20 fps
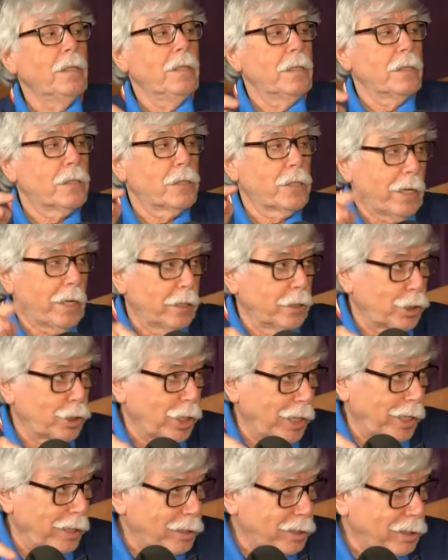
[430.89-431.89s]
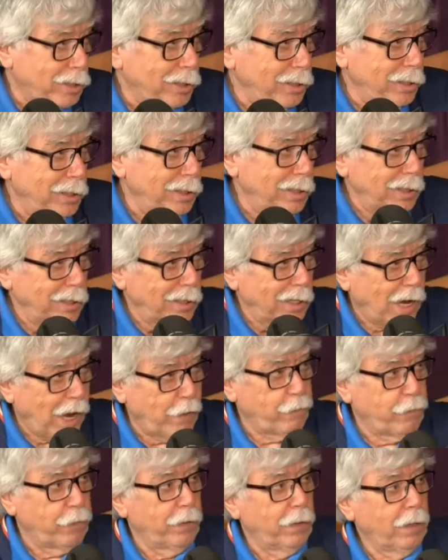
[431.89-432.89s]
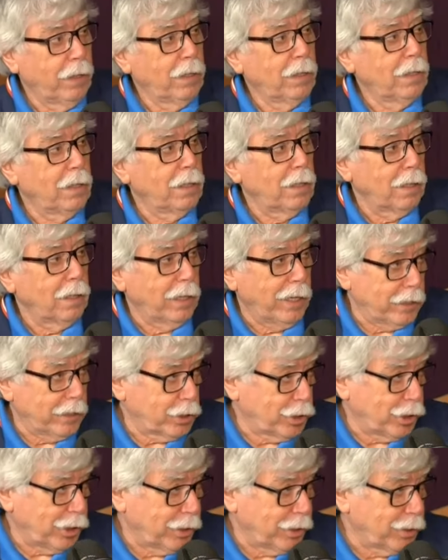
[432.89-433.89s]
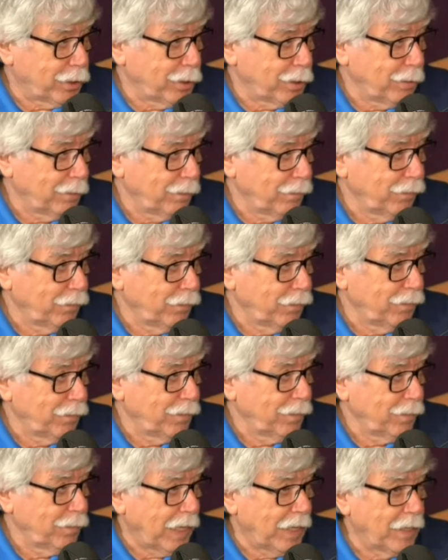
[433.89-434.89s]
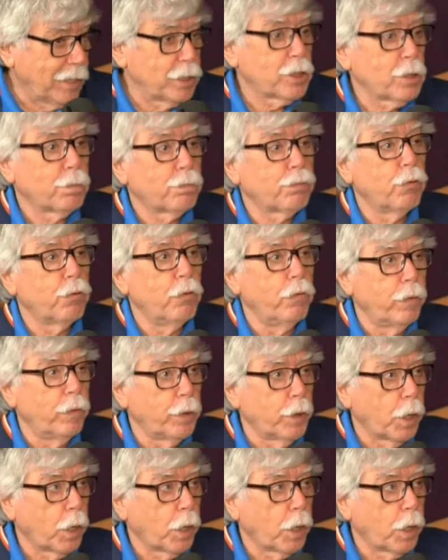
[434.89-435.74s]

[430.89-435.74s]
Second chance, hyphen, last chance. And he's a proven